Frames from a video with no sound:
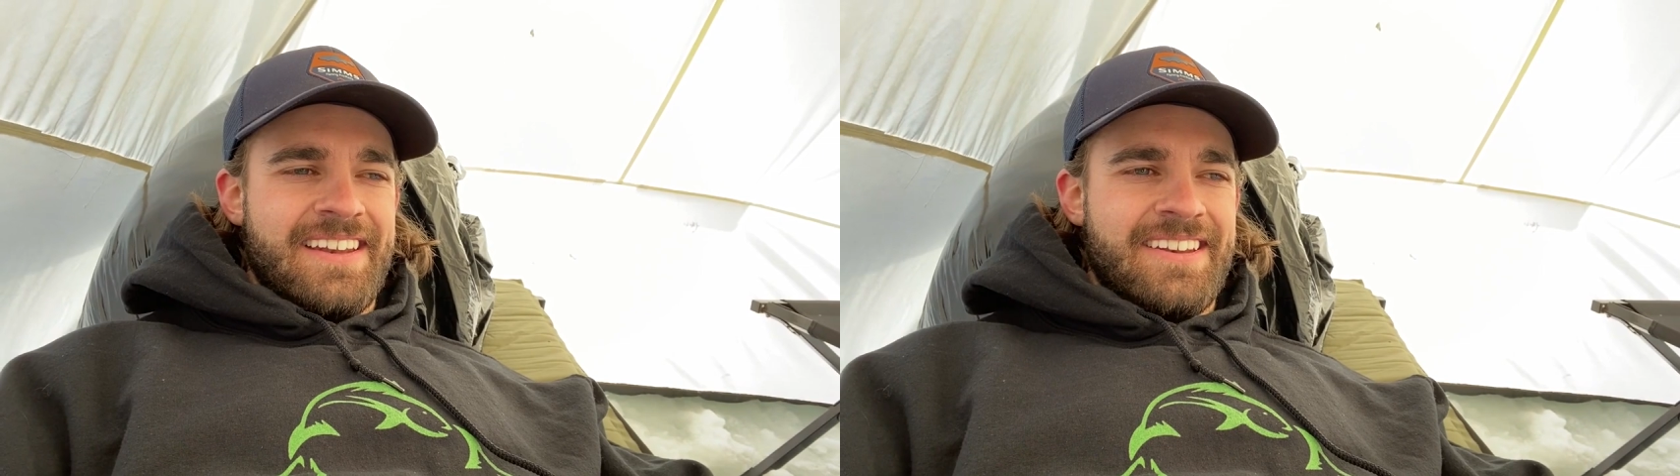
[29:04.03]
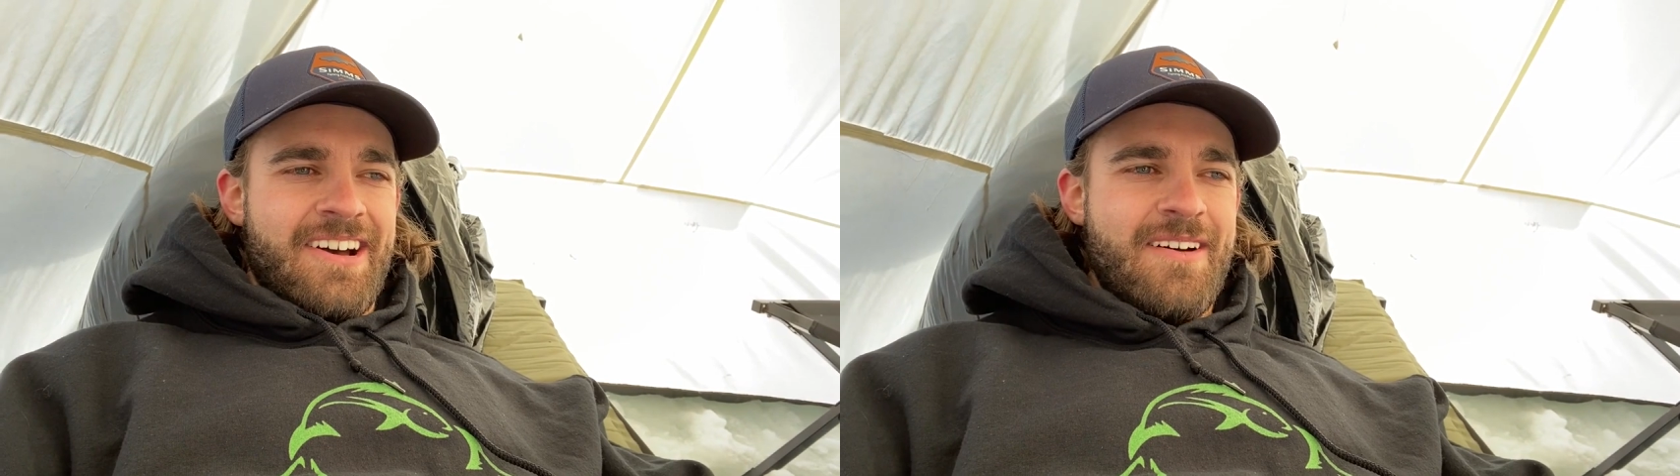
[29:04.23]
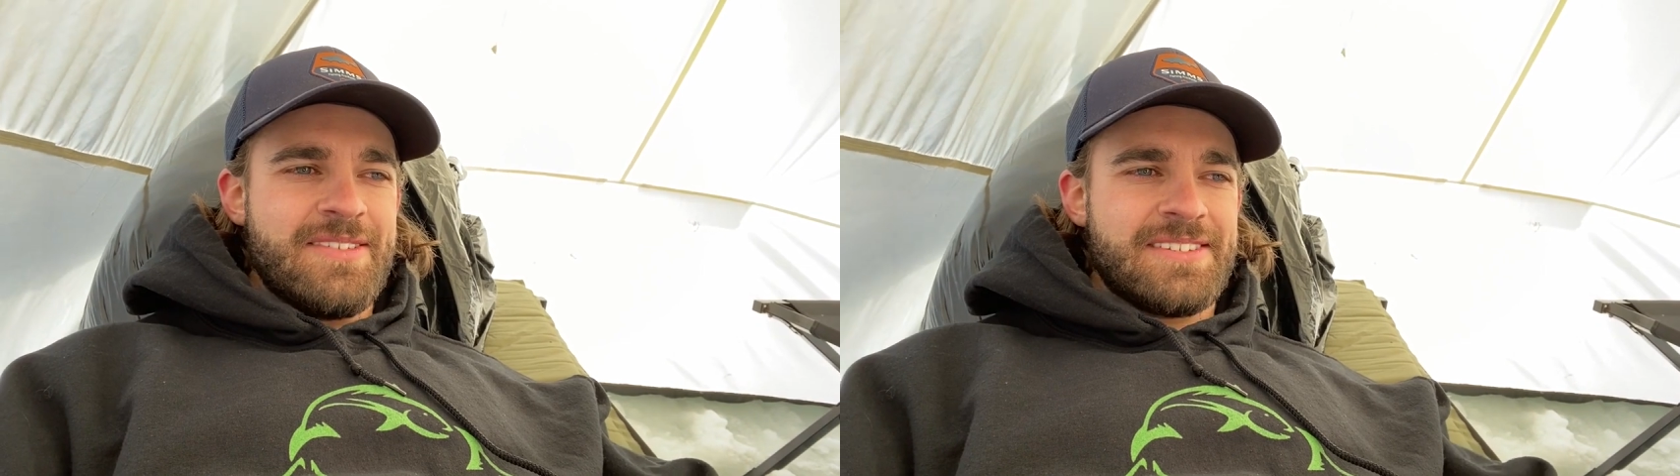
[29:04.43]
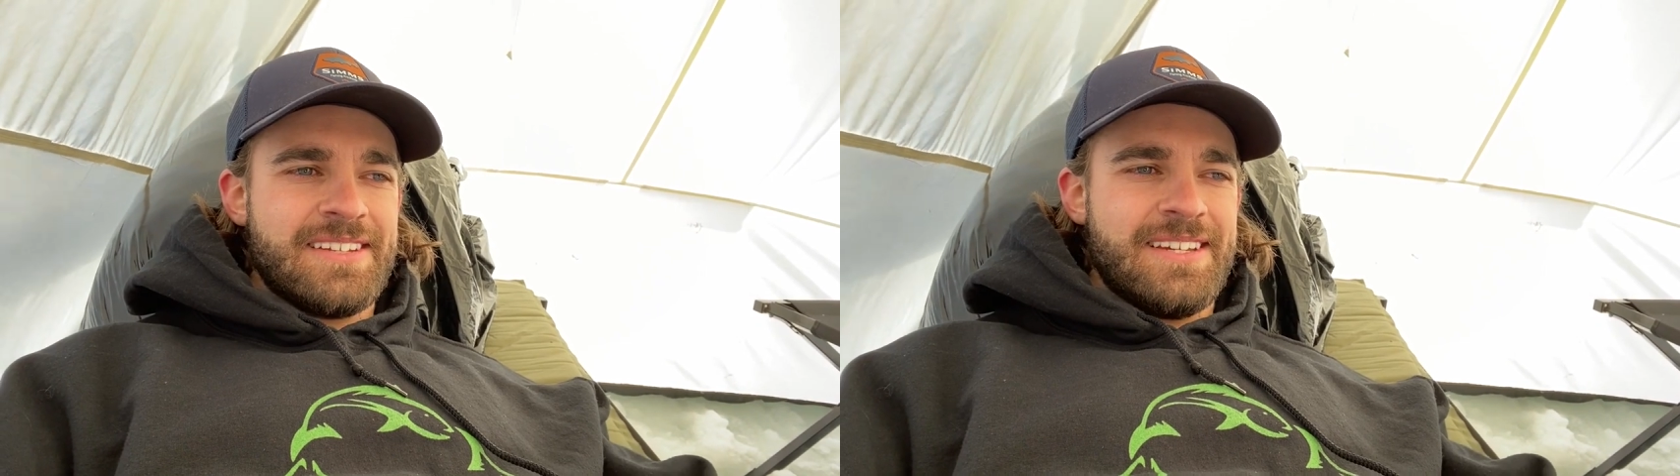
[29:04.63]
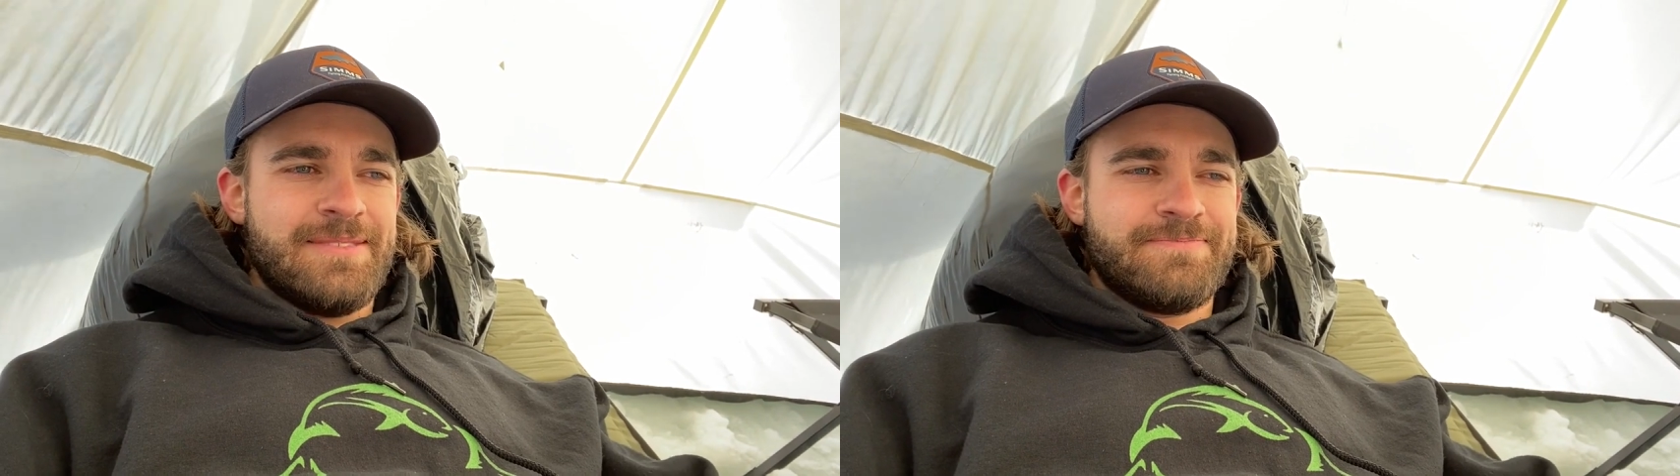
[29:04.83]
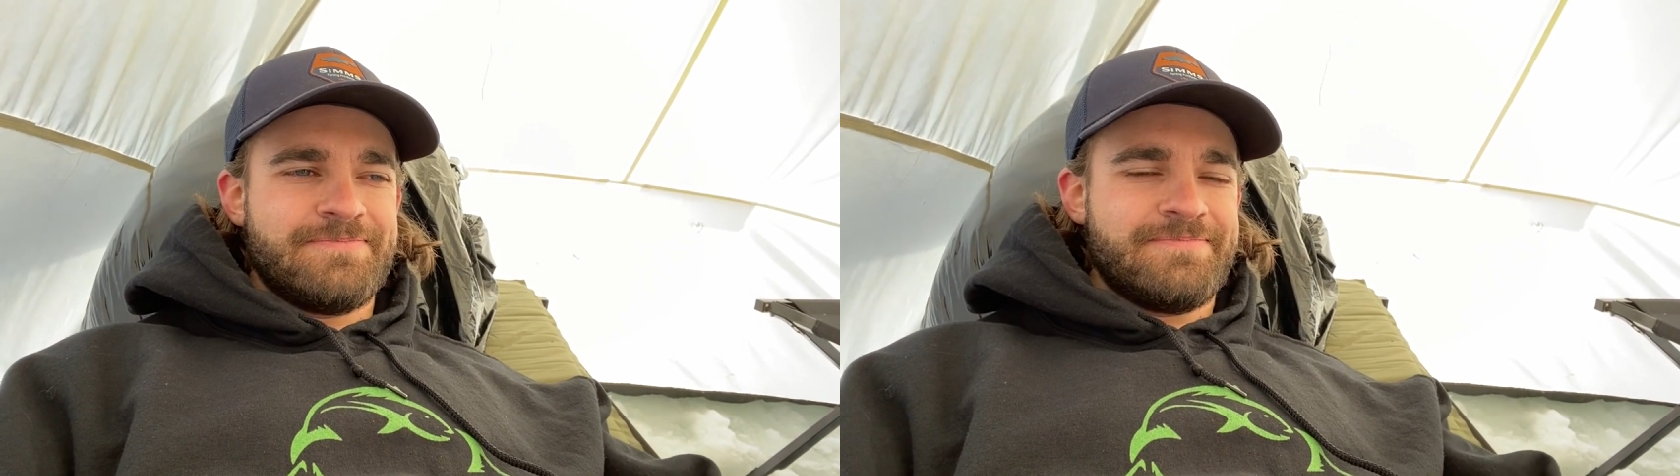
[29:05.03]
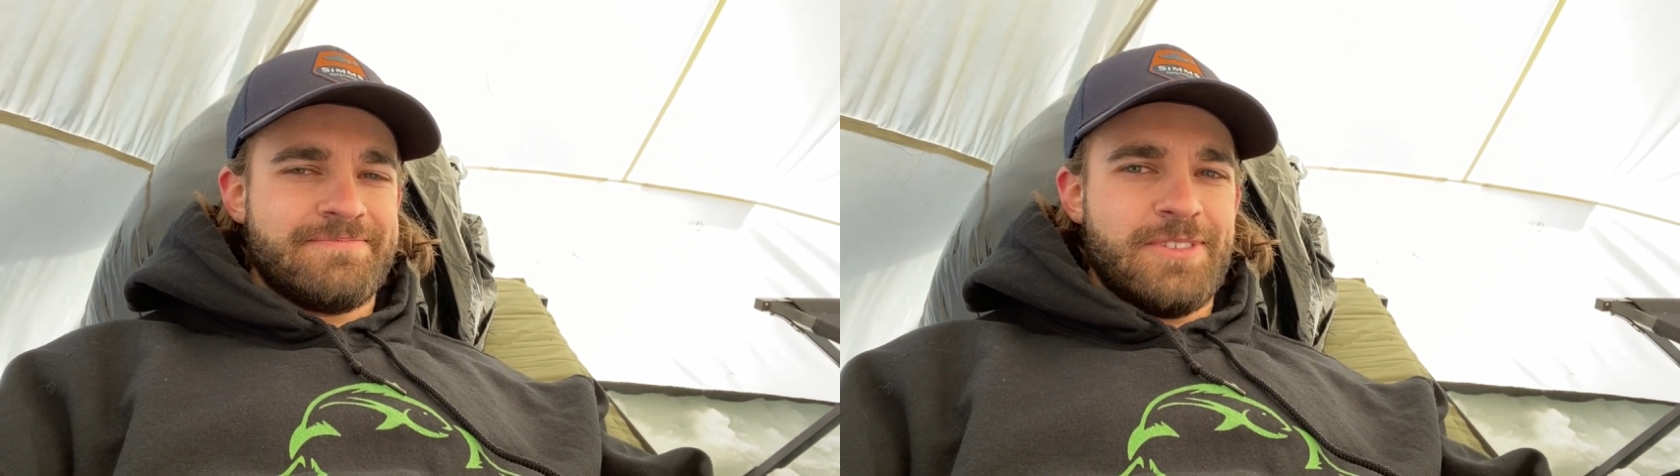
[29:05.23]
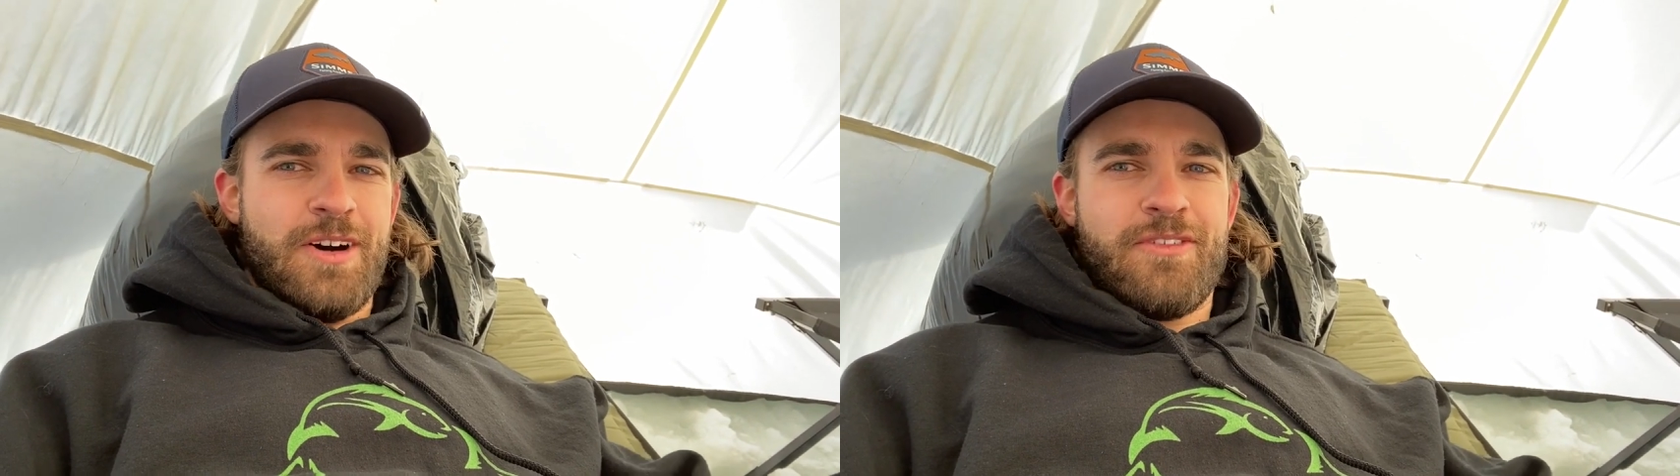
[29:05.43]
then obviously,
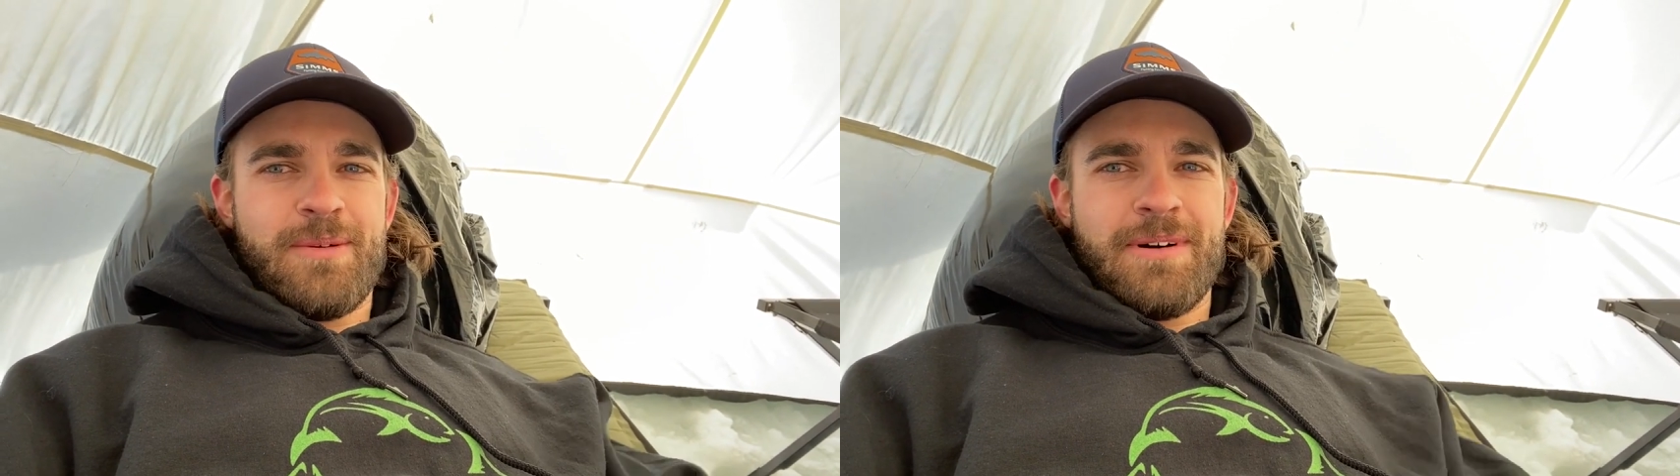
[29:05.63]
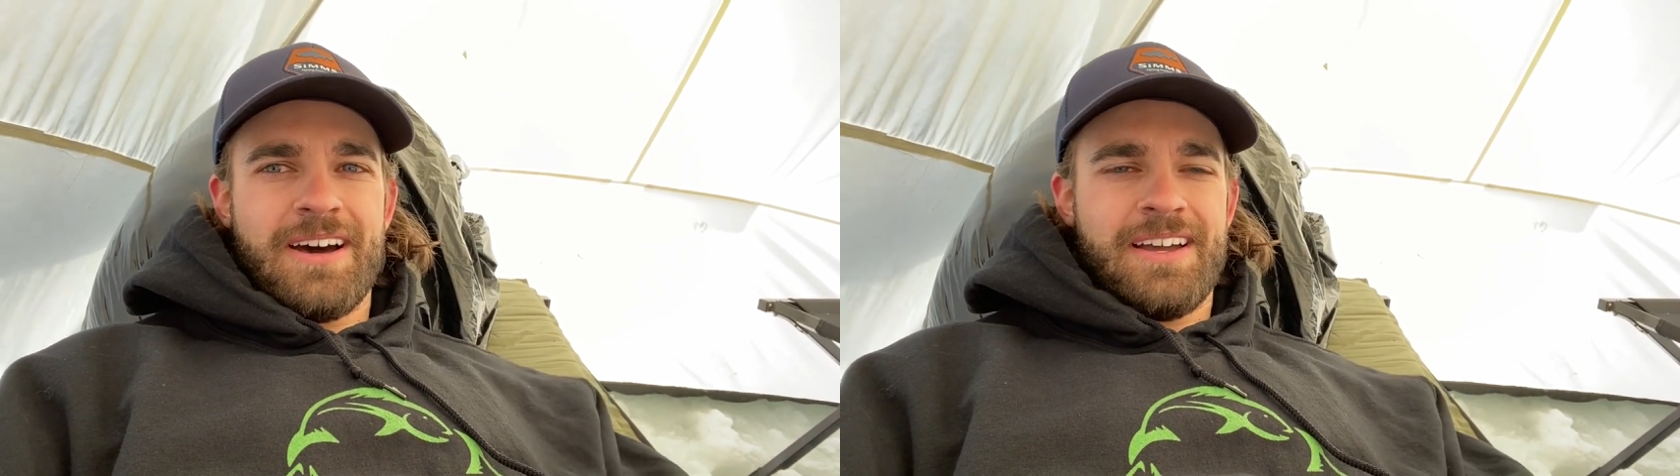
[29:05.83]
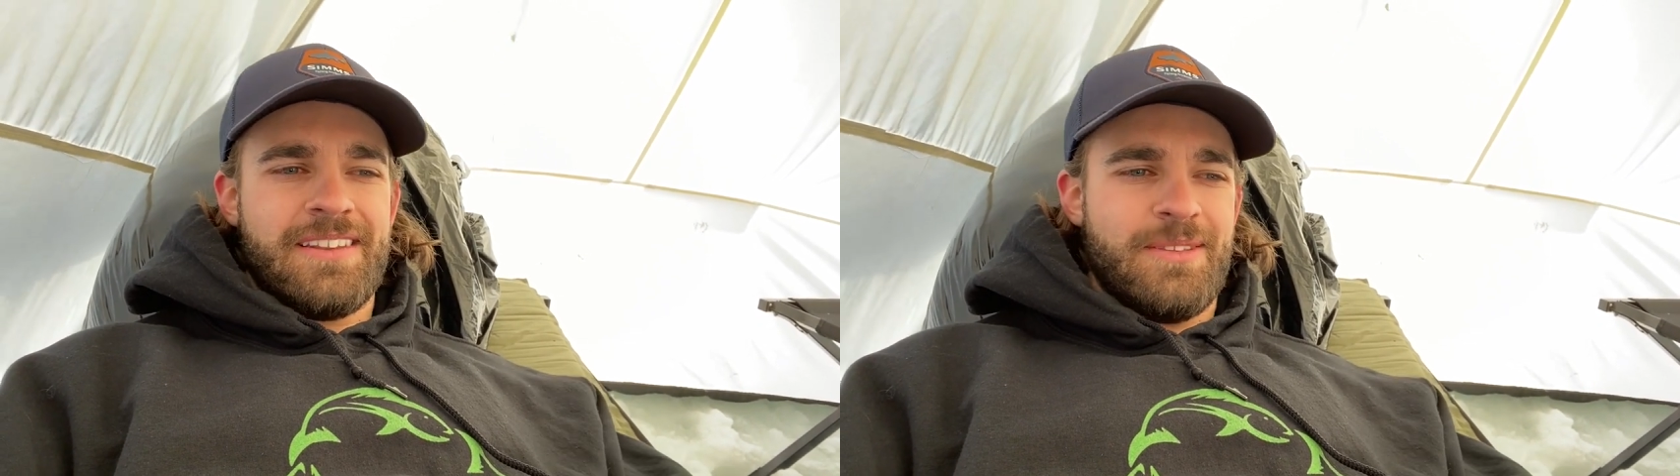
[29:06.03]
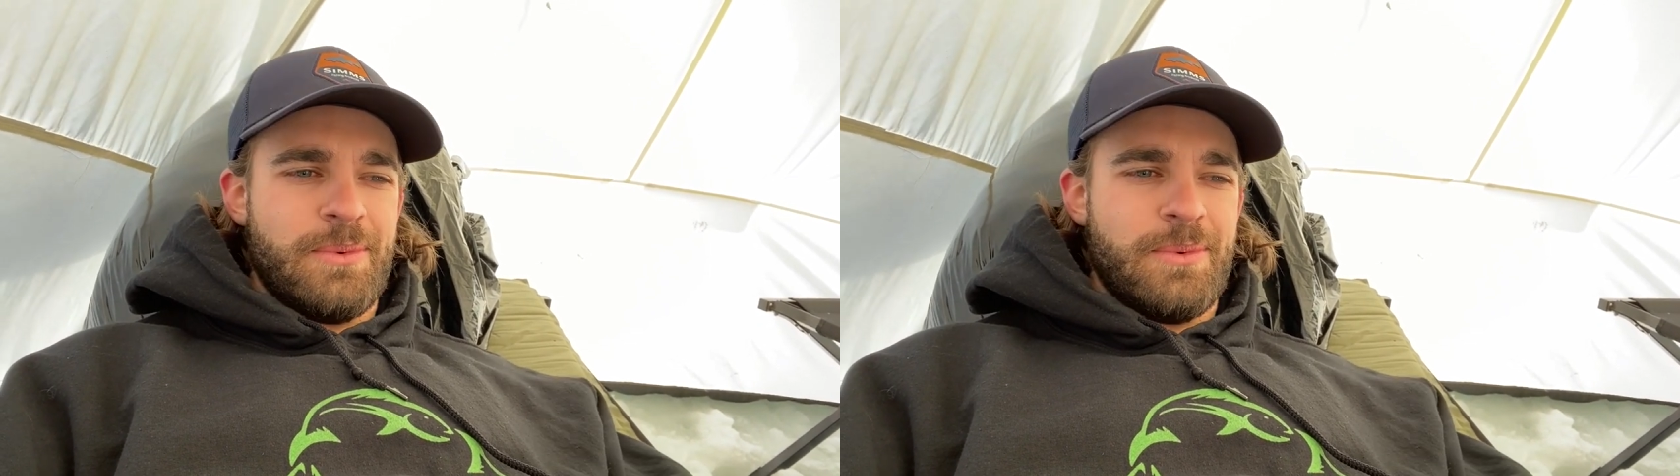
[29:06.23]
not far behind,